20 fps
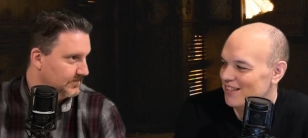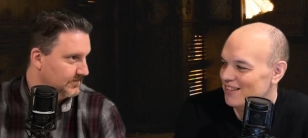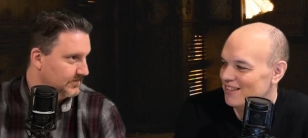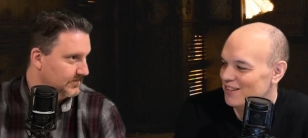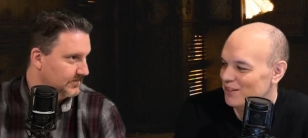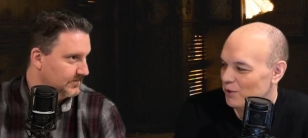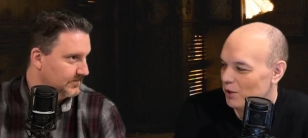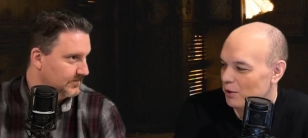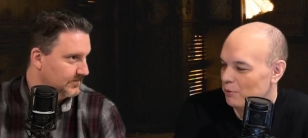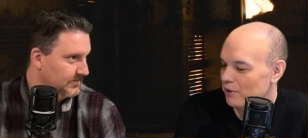
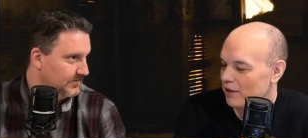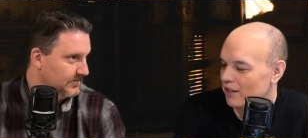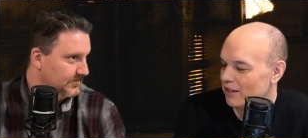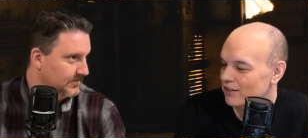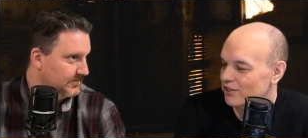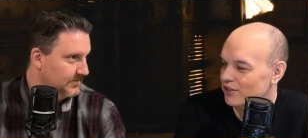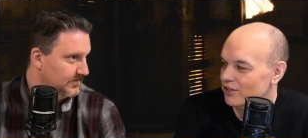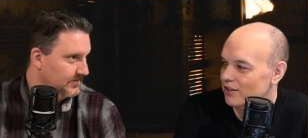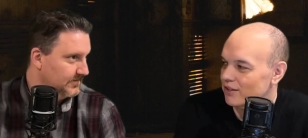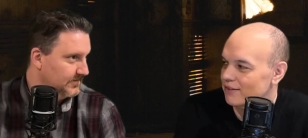Speaker 1: You are wearing a
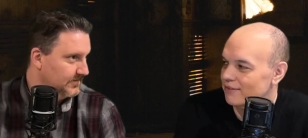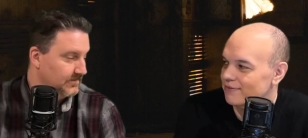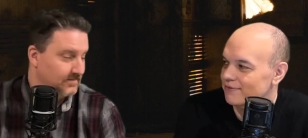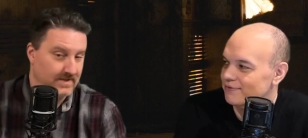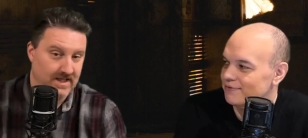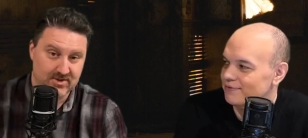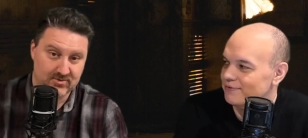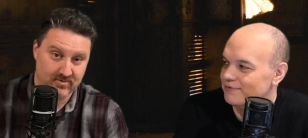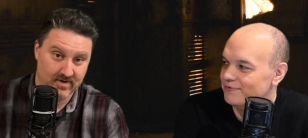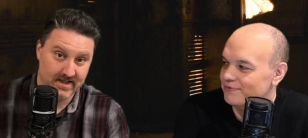shirt.
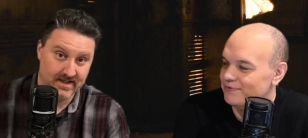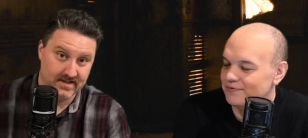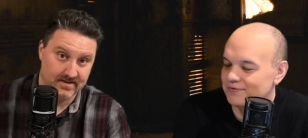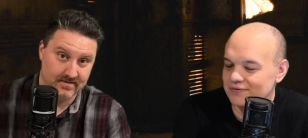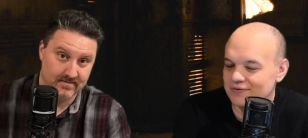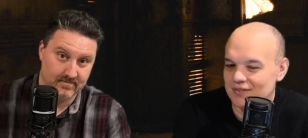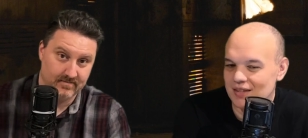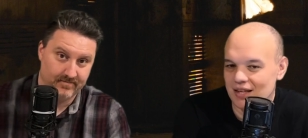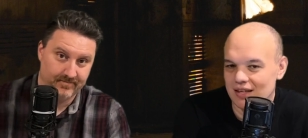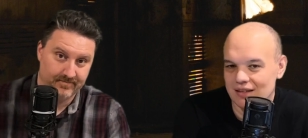
Speaker 2: That's right.
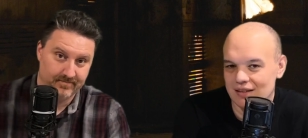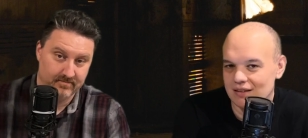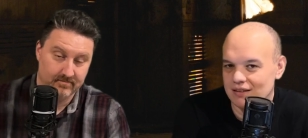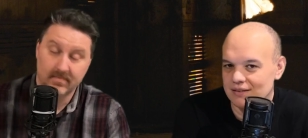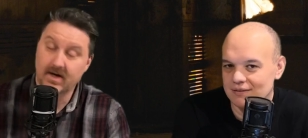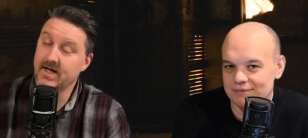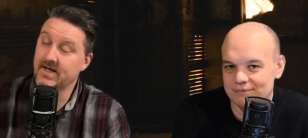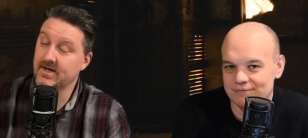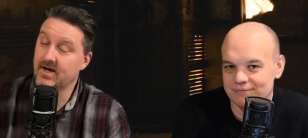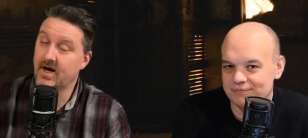
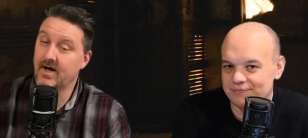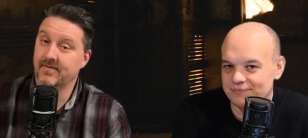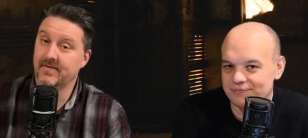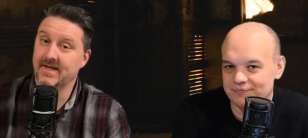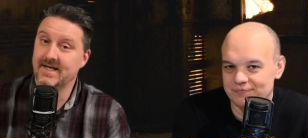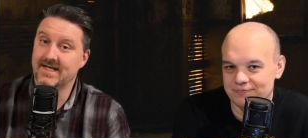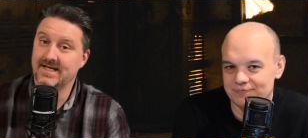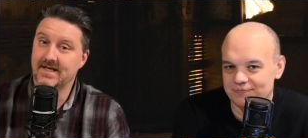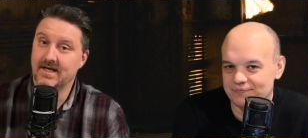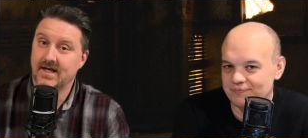But on the
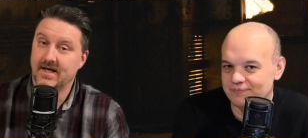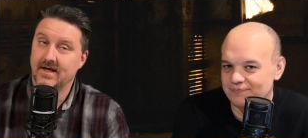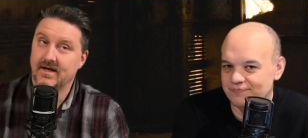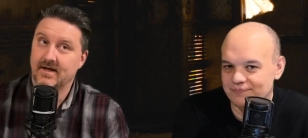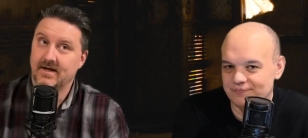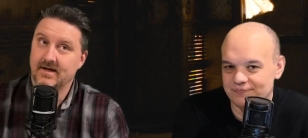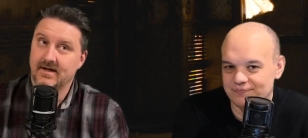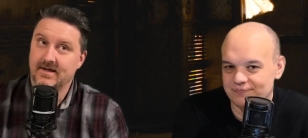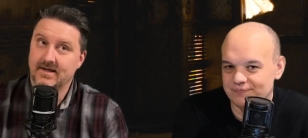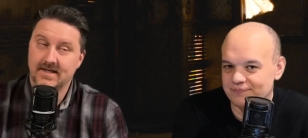n
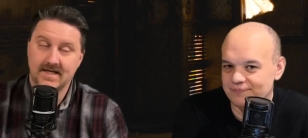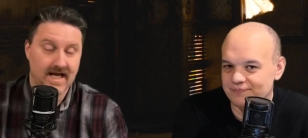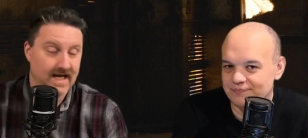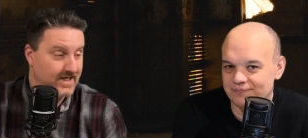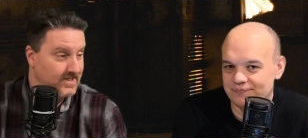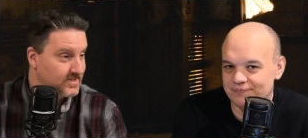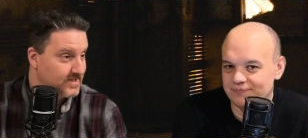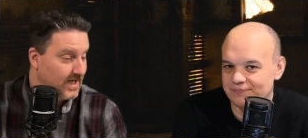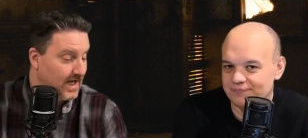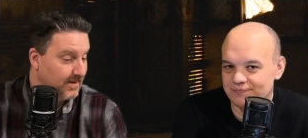
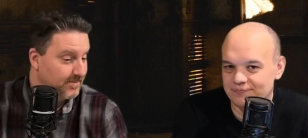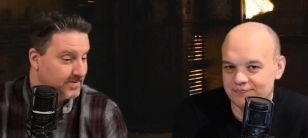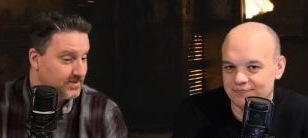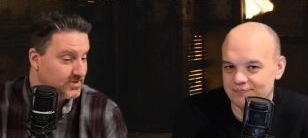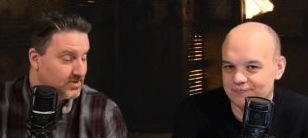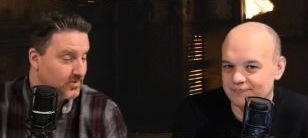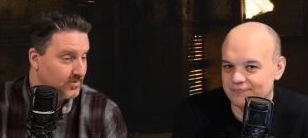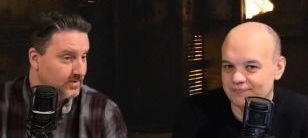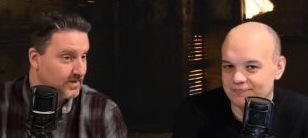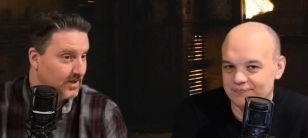next
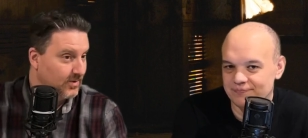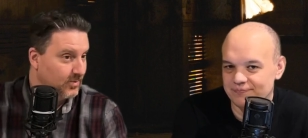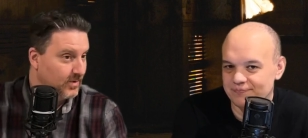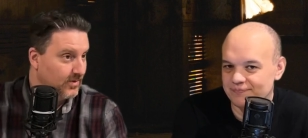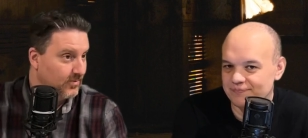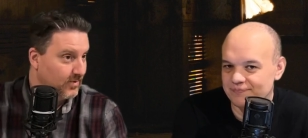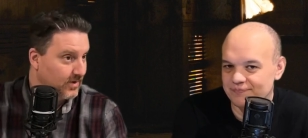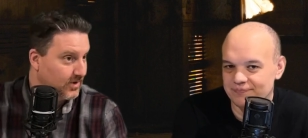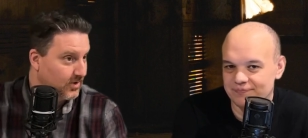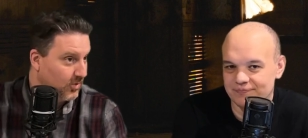episode that we
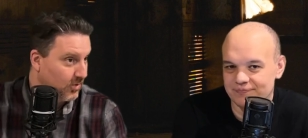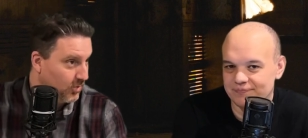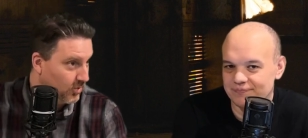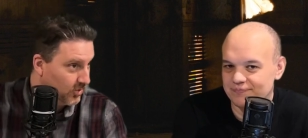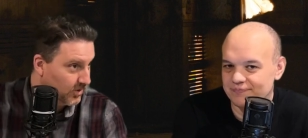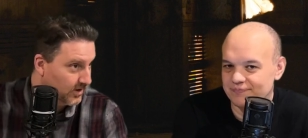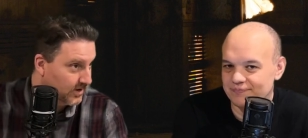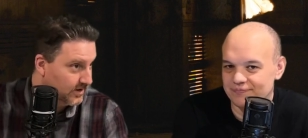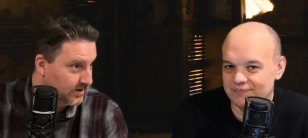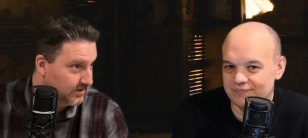
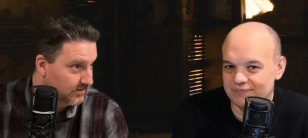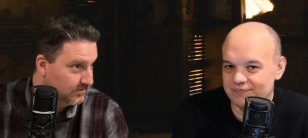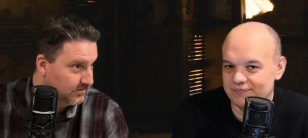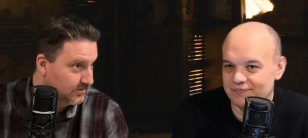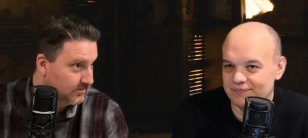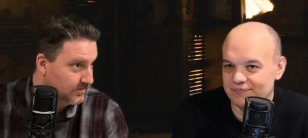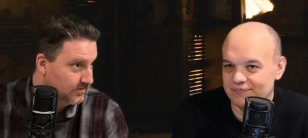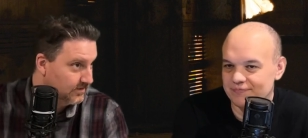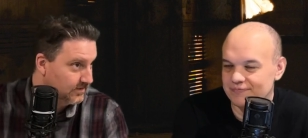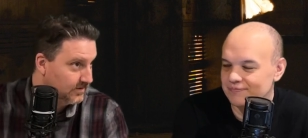record,
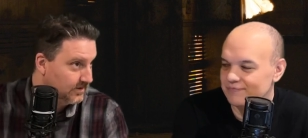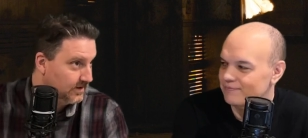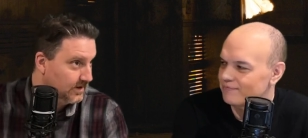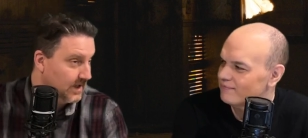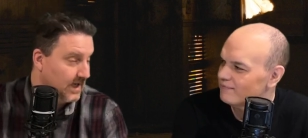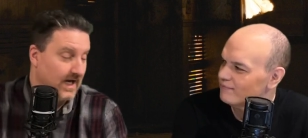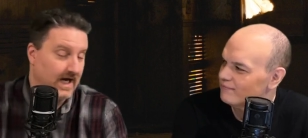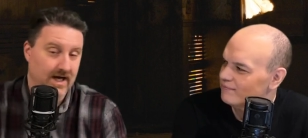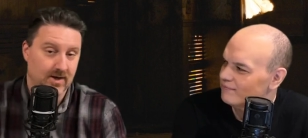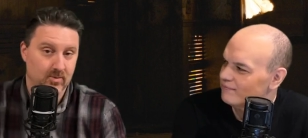
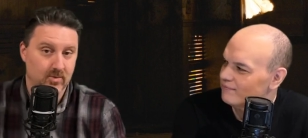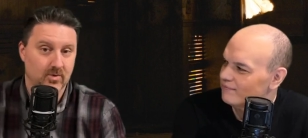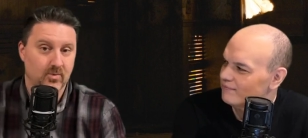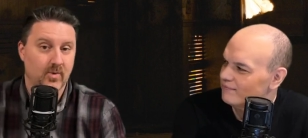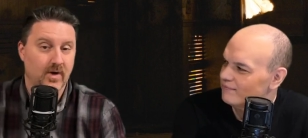I will